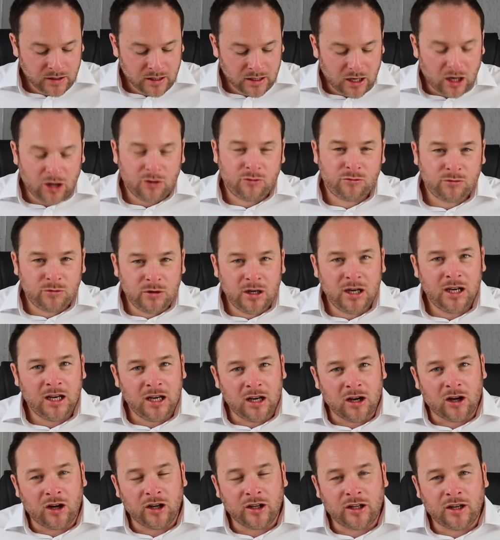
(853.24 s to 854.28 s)
I'd really
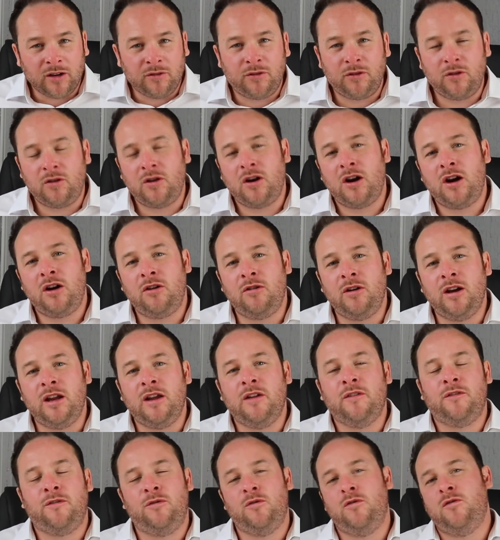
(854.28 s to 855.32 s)
like a Ferrari
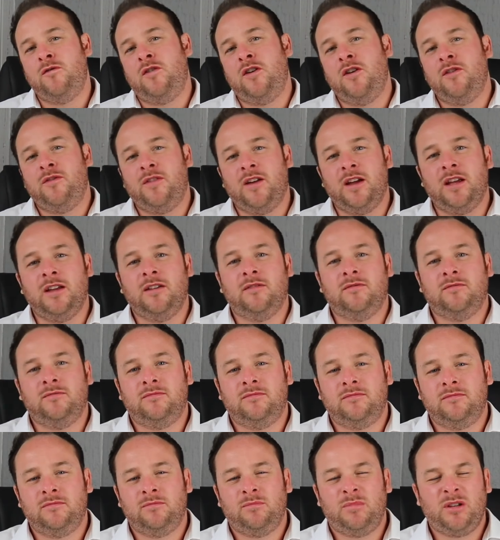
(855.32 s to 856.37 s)
458
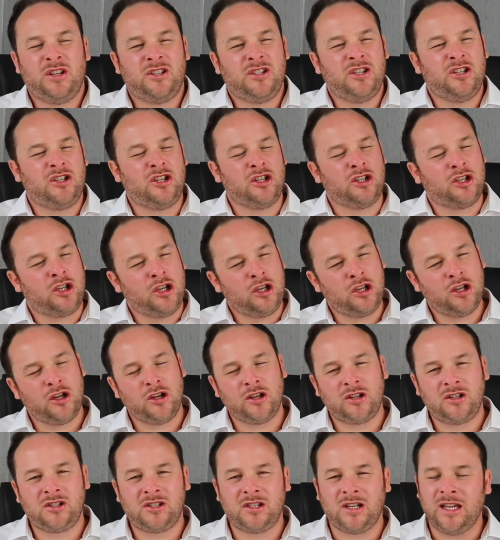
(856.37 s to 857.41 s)
because it just
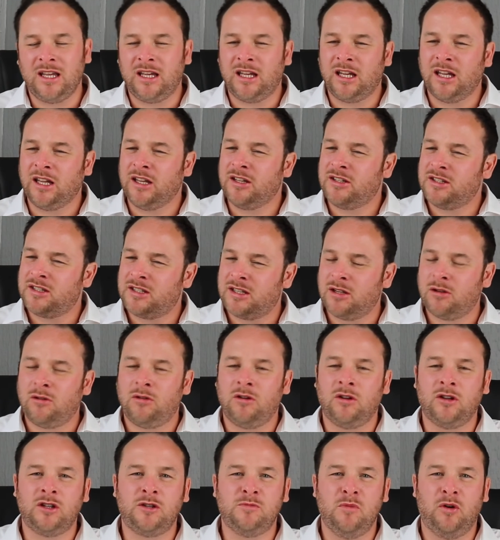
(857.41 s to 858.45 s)
looks sleek, it still
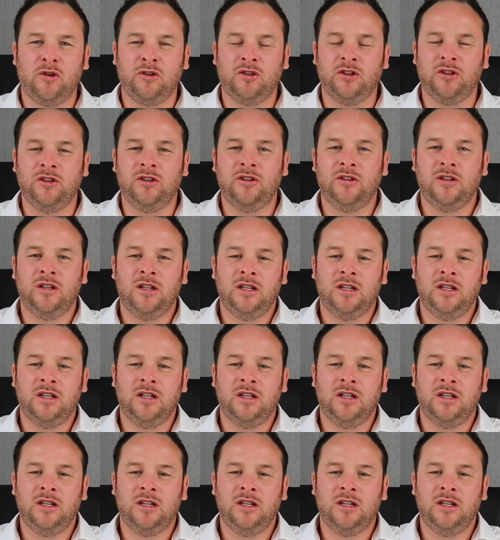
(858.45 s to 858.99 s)
looks modern,